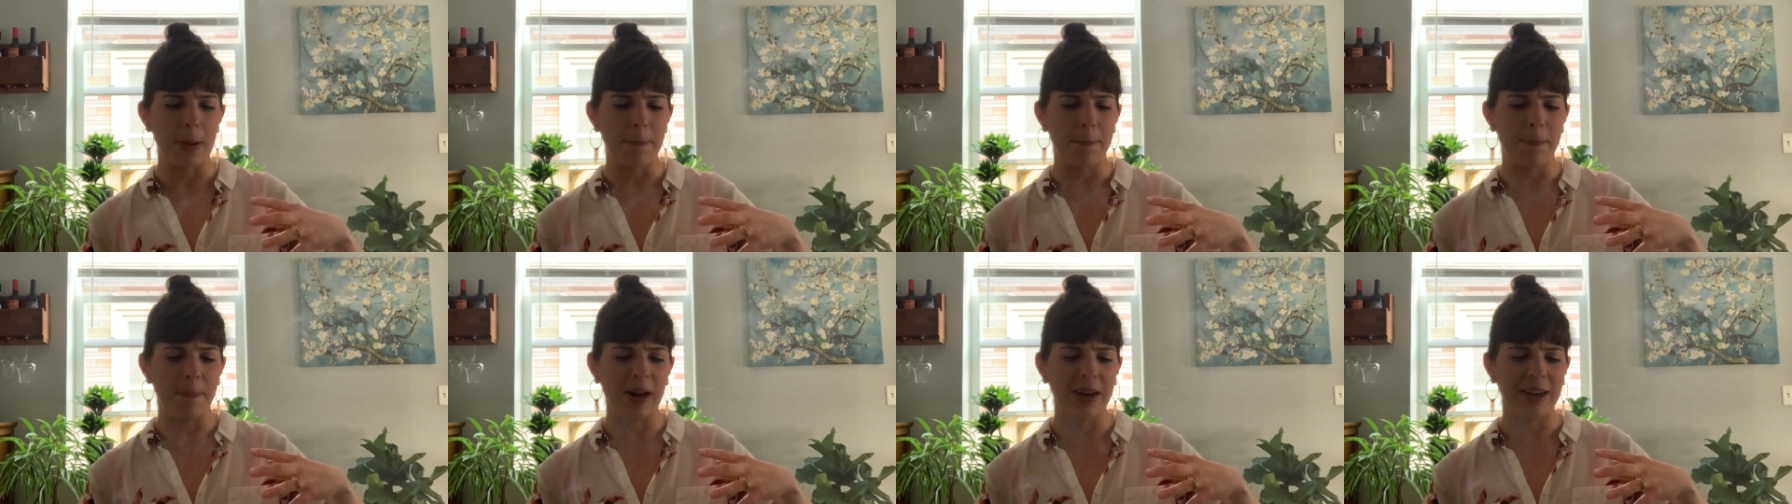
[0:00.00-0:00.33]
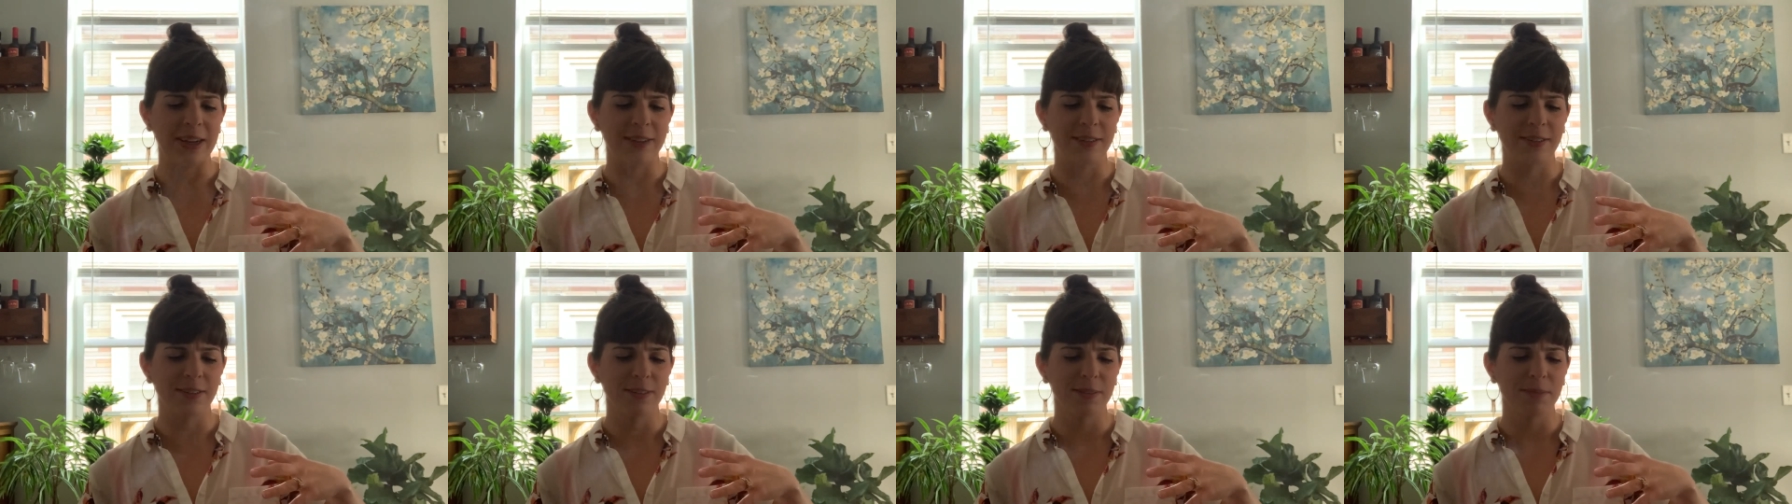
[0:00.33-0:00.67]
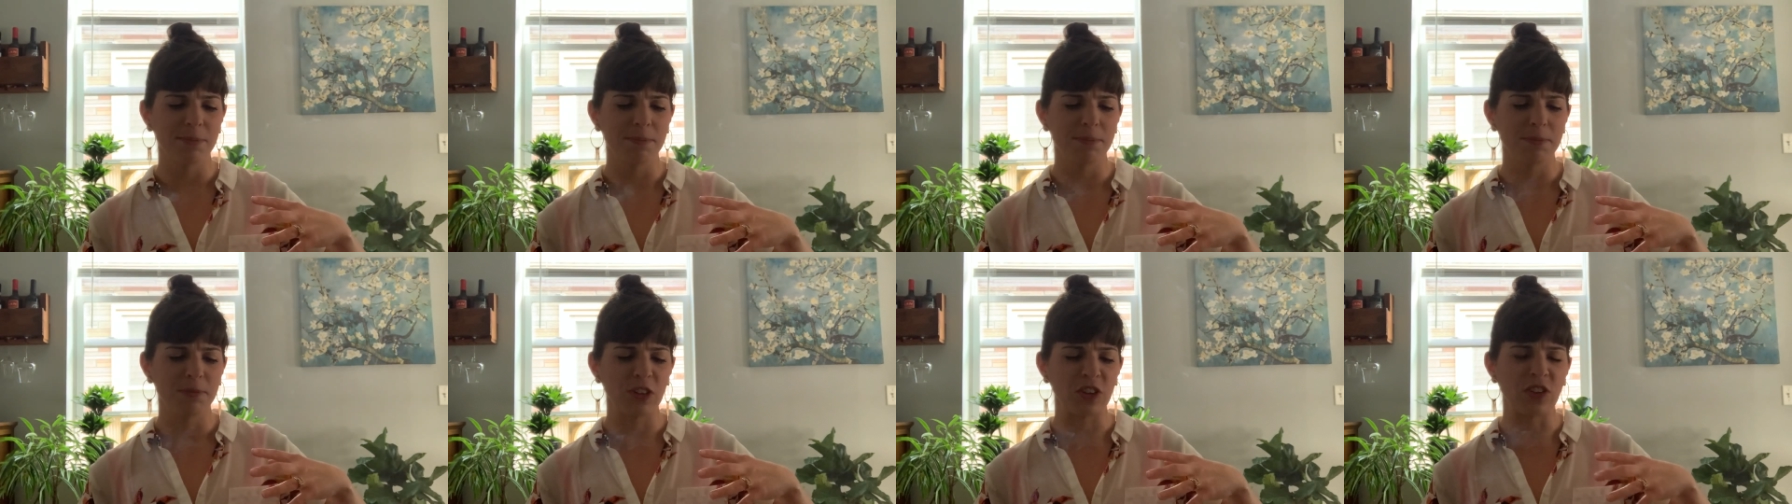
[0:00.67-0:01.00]
but
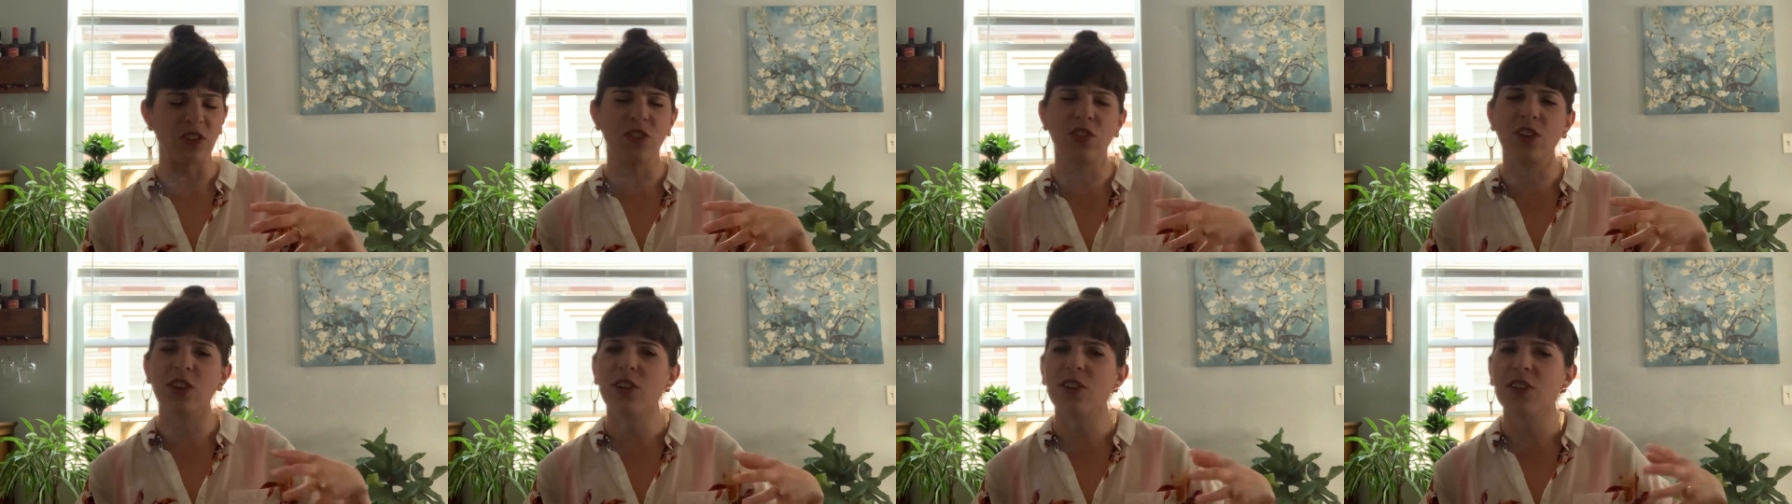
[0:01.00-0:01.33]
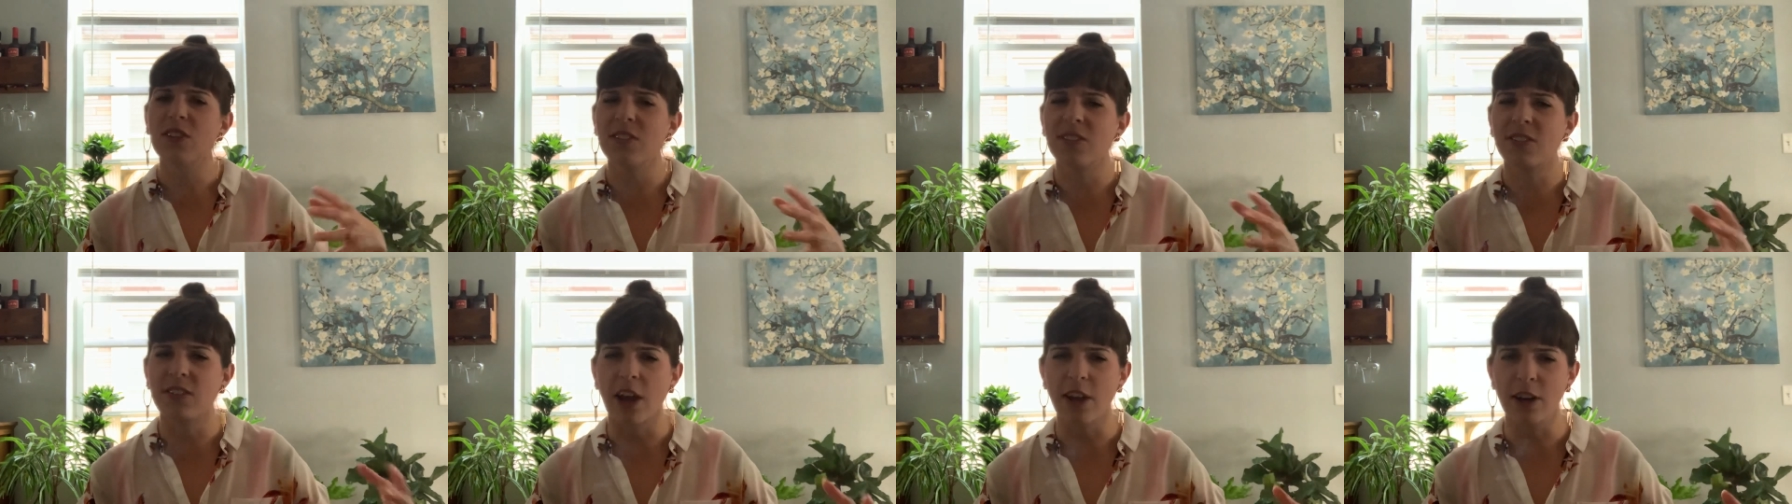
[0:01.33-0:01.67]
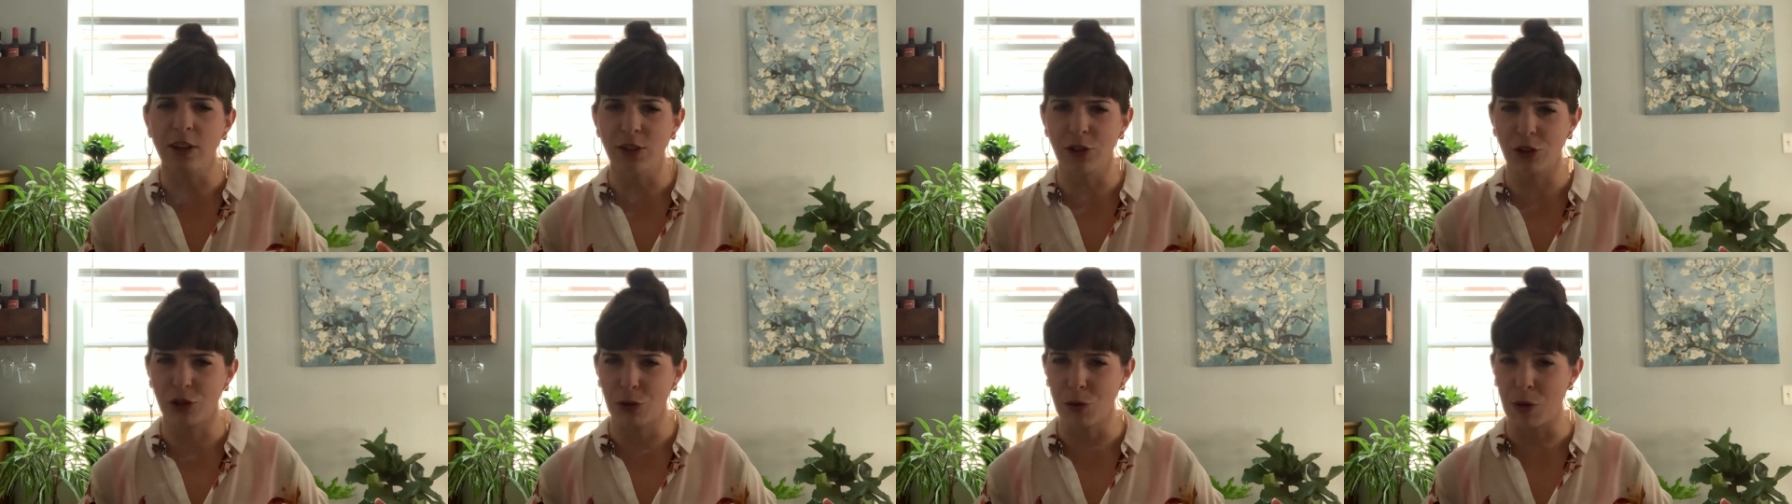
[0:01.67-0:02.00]
still
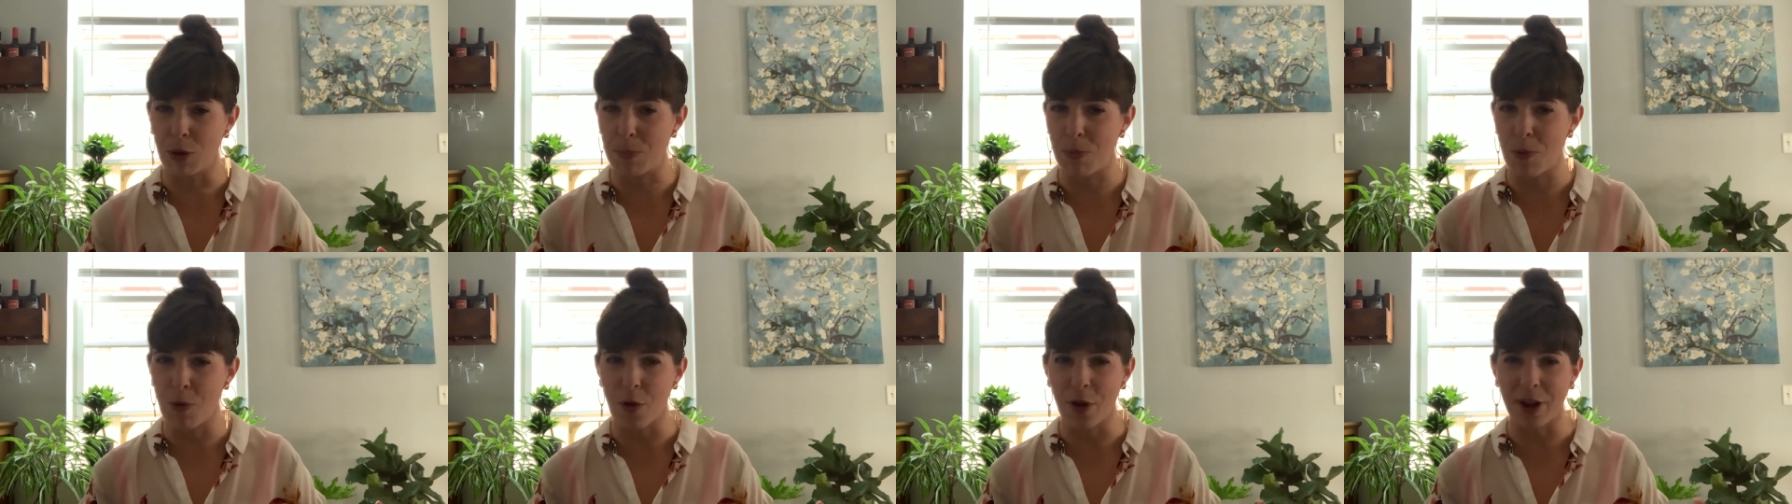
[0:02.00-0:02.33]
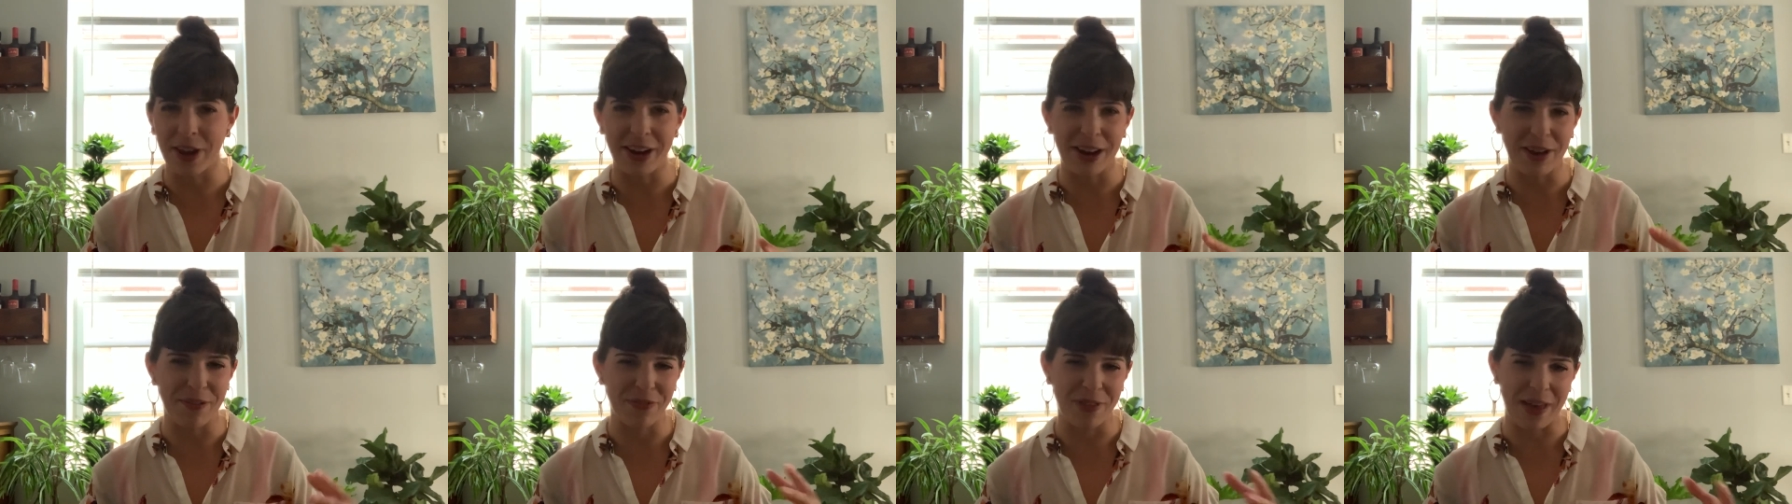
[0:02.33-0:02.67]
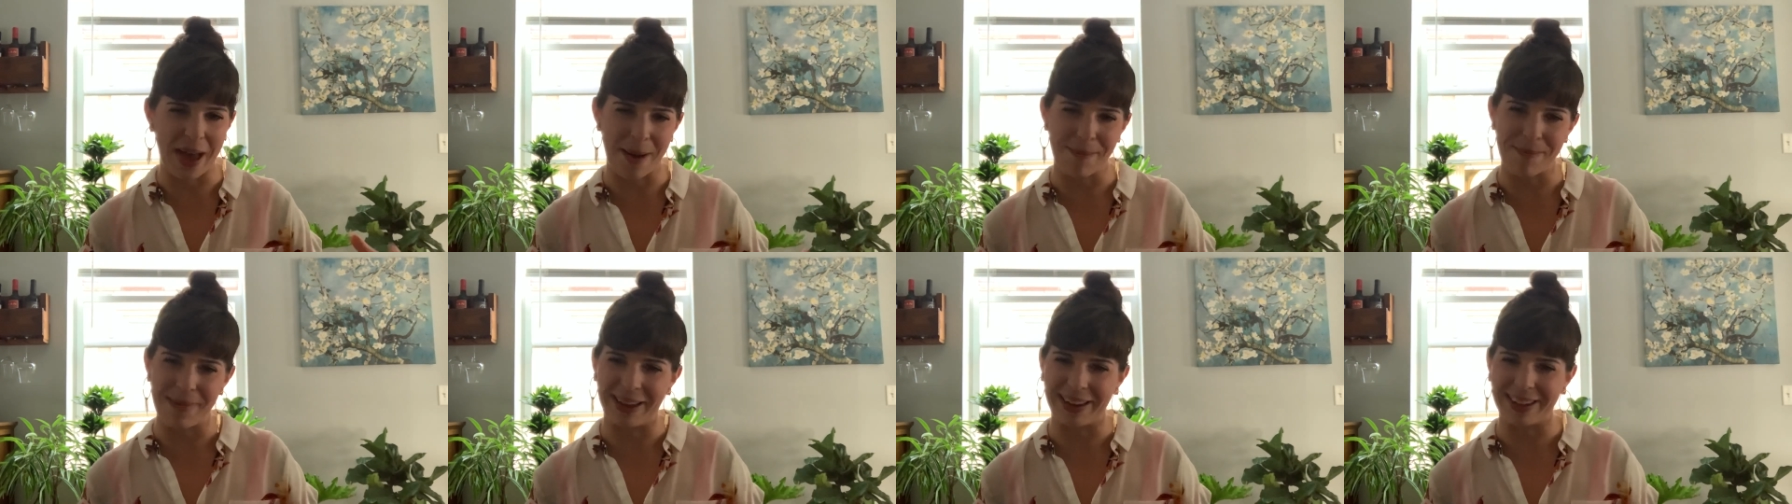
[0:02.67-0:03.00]
subtle to a point, if
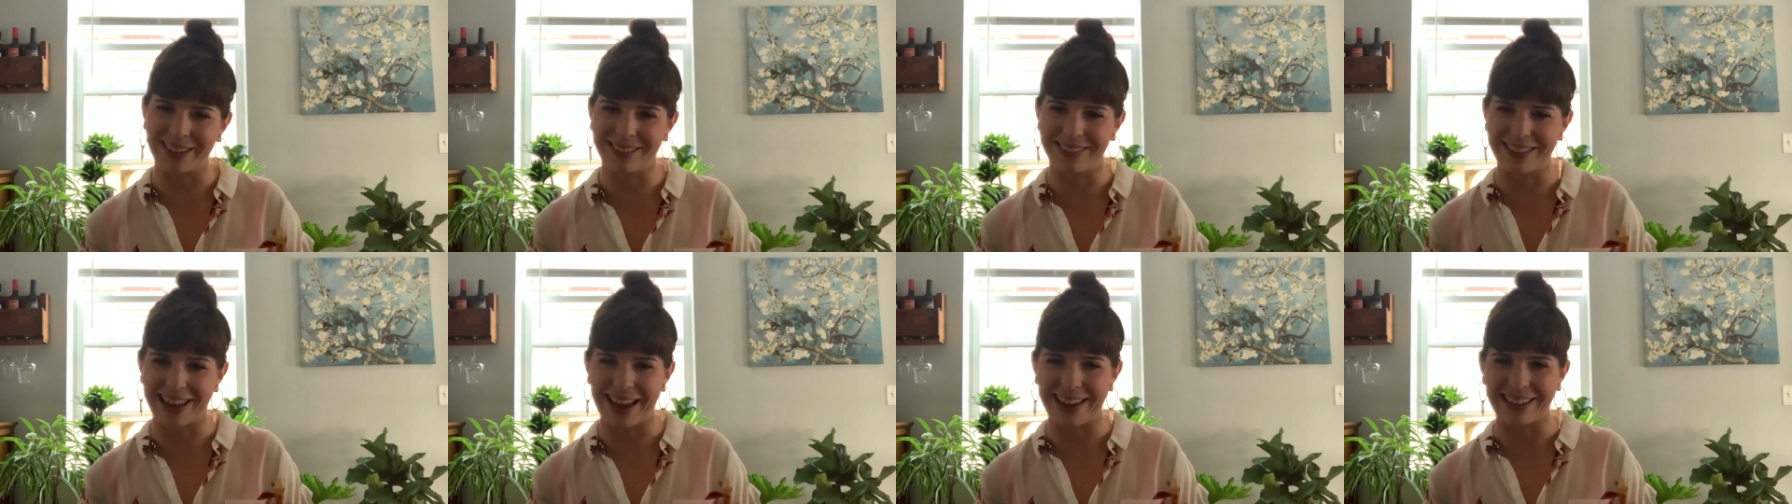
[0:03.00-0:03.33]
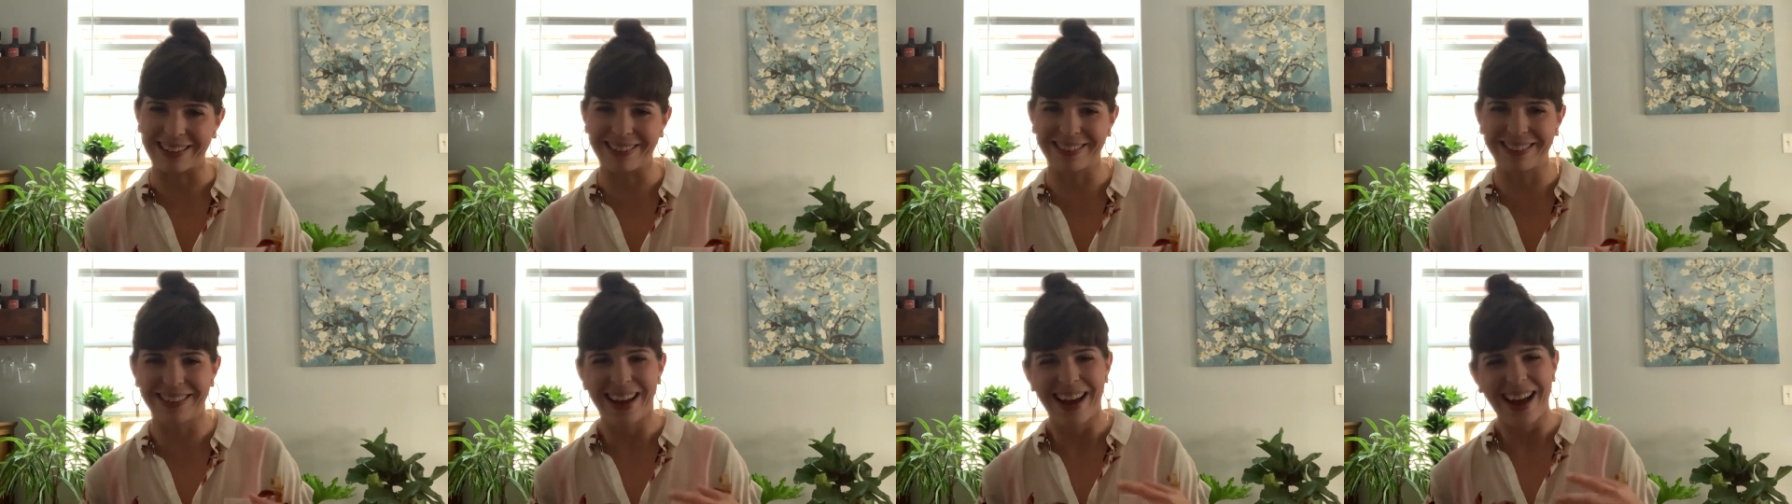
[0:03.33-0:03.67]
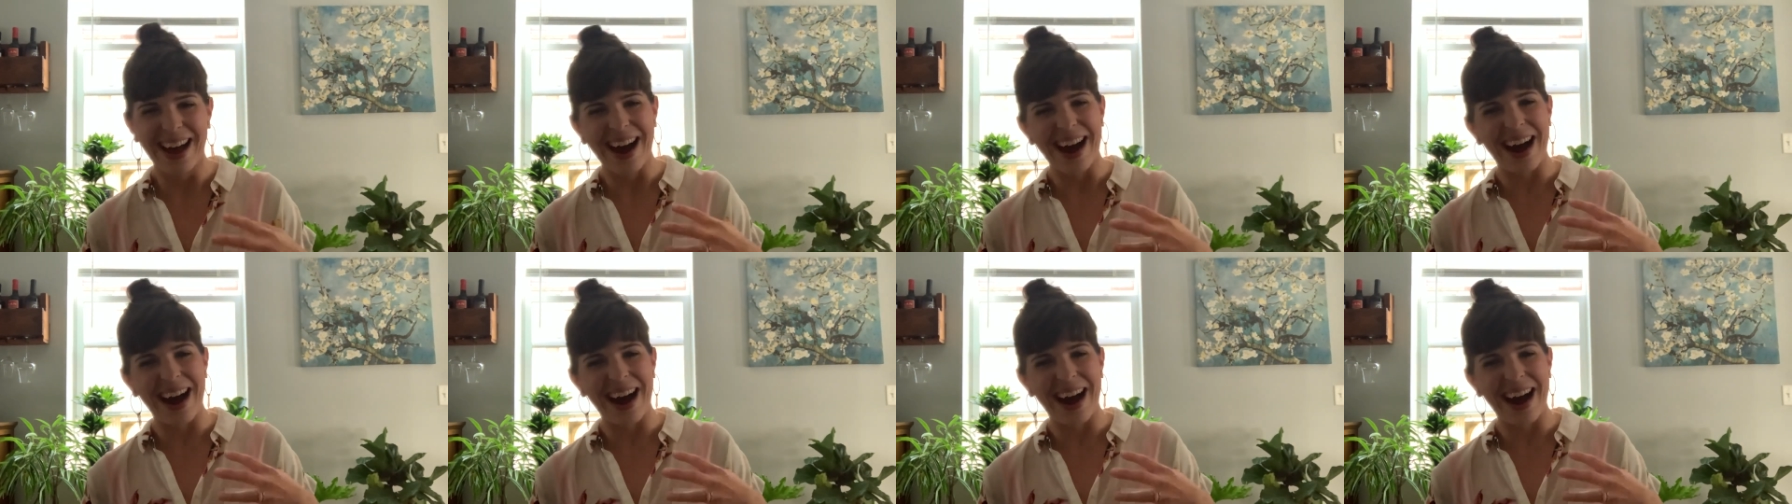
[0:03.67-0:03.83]
that makes sense.